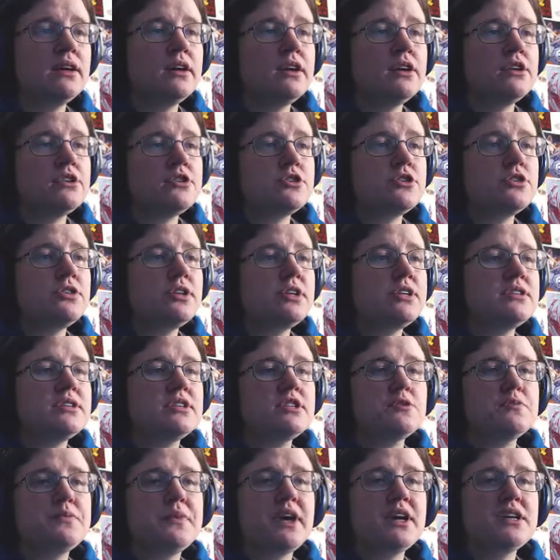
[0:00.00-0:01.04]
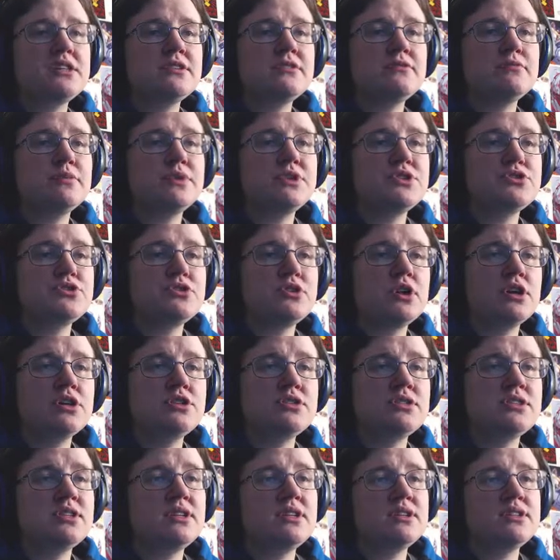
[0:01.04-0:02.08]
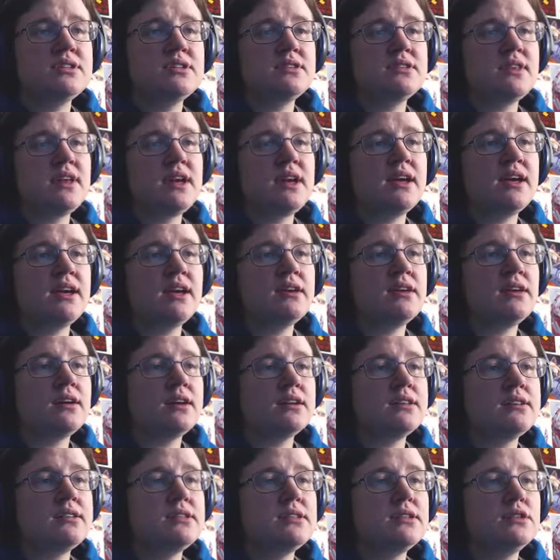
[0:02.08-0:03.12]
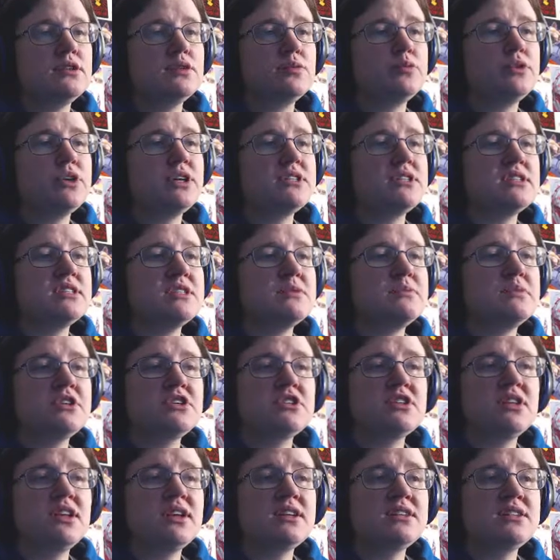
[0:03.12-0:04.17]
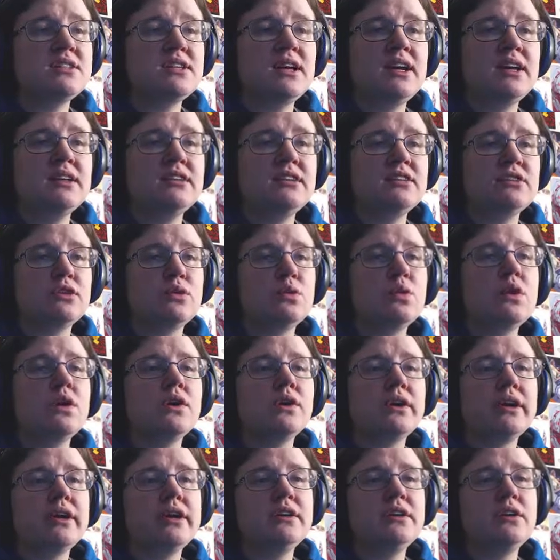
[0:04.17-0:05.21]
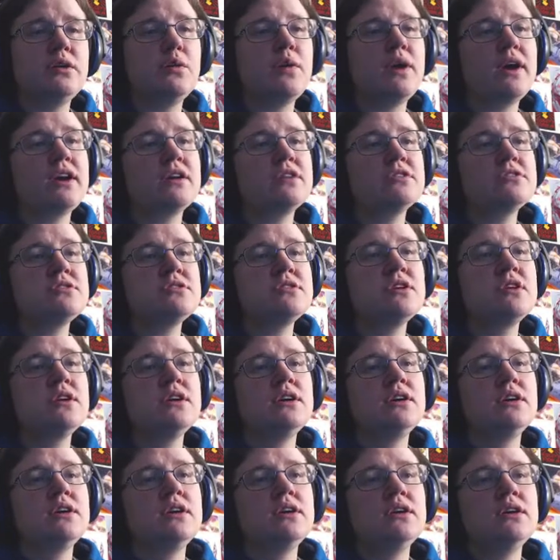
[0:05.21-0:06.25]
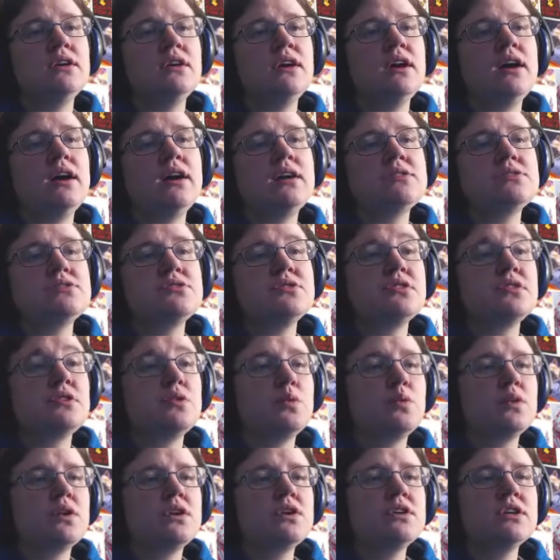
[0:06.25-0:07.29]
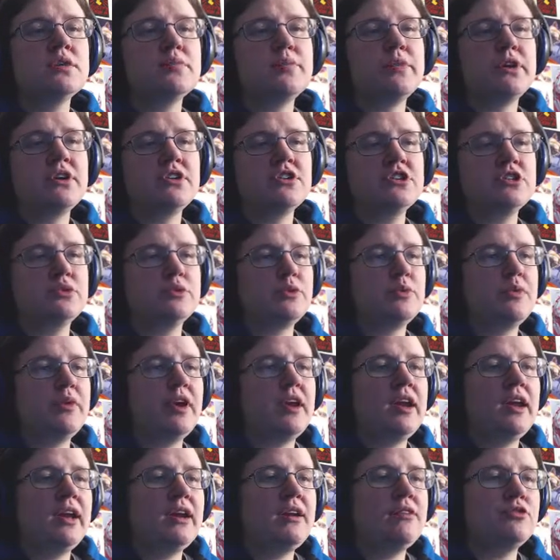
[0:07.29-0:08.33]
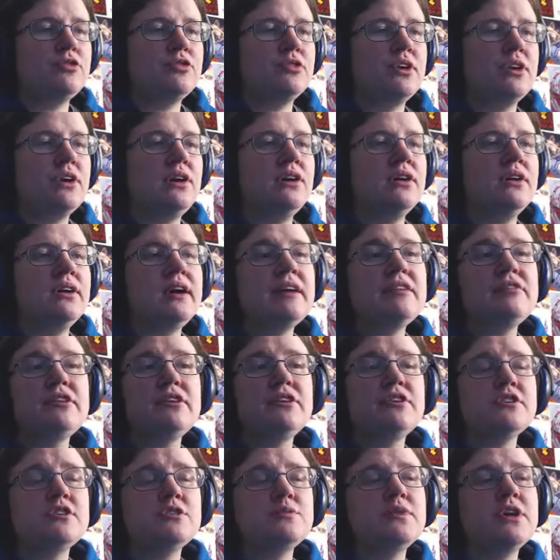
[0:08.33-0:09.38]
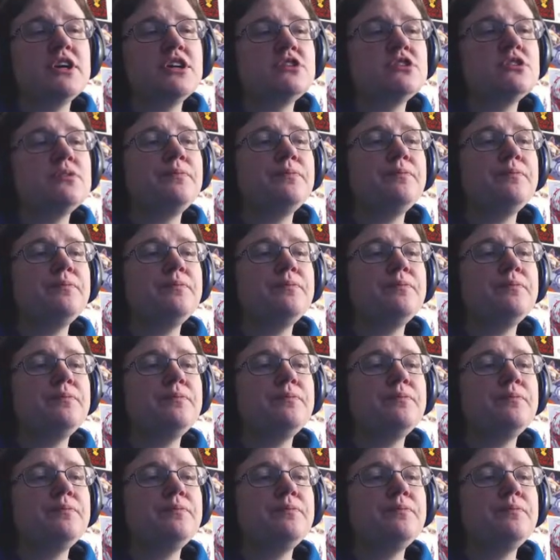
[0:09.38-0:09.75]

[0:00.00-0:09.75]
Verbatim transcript: Surely such massive monstrosities as they cannot conceal their presence, much less take their quarry unawares. Ah, so there were Amalj'aa remaining after all. I feared as much.